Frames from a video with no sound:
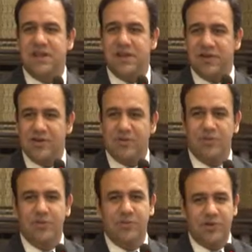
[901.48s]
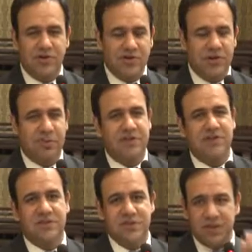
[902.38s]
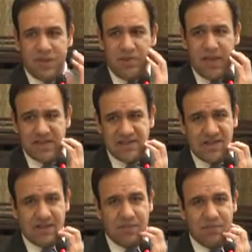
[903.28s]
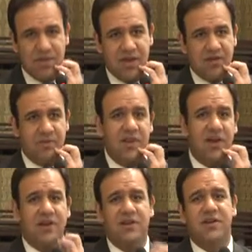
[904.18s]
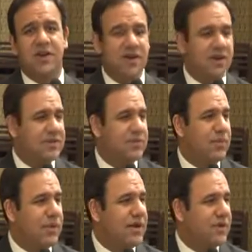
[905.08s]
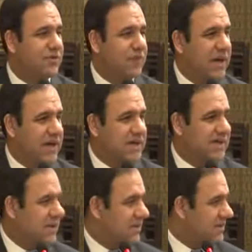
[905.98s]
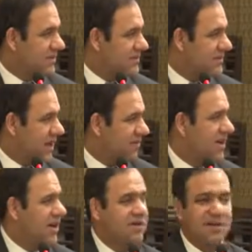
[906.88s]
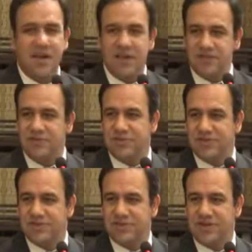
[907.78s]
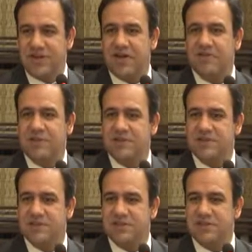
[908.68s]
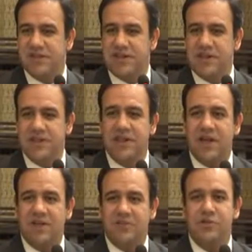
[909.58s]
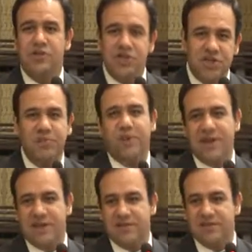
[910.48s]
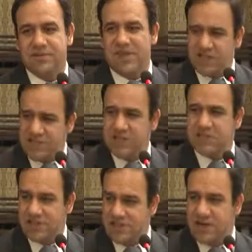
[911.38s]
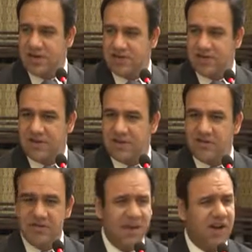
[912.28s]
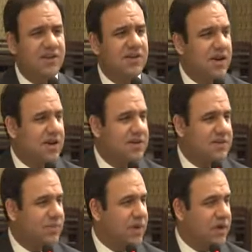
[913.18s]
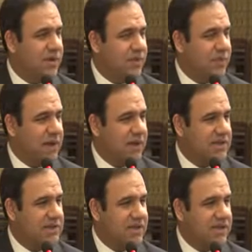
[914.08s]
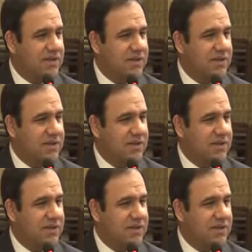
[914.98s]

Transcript: connected to traditional businesses, and I keep asking them, where are the Tatas and Bindas of Pakistan? Every country has those kind of businesses that do nation building, that change the country. Where are the Tatas and Bindas of Pakistan?